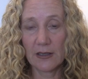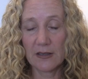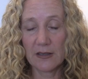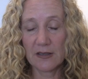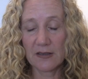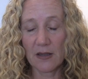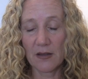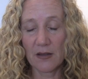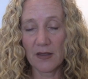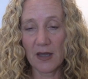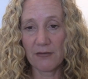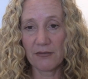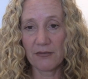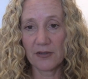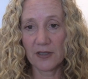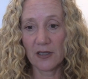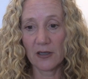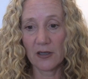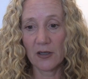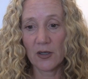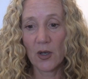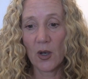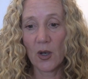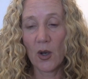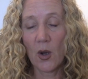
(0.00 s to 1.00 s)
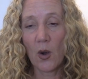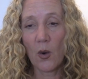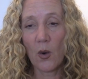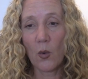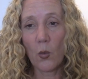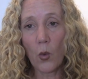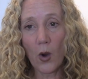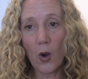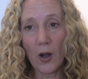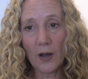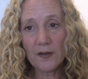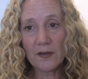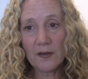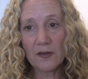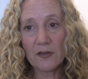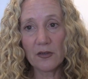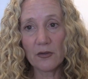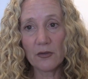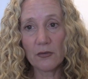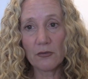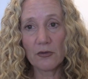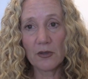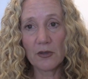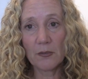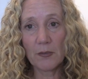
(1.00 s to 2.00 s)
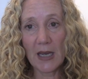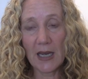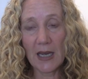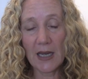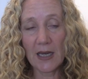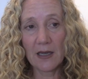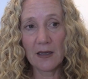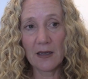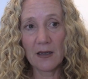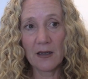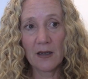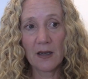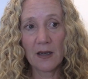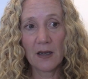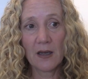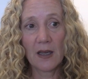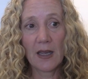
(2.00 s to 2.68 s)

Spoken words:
and South Africa, want to remain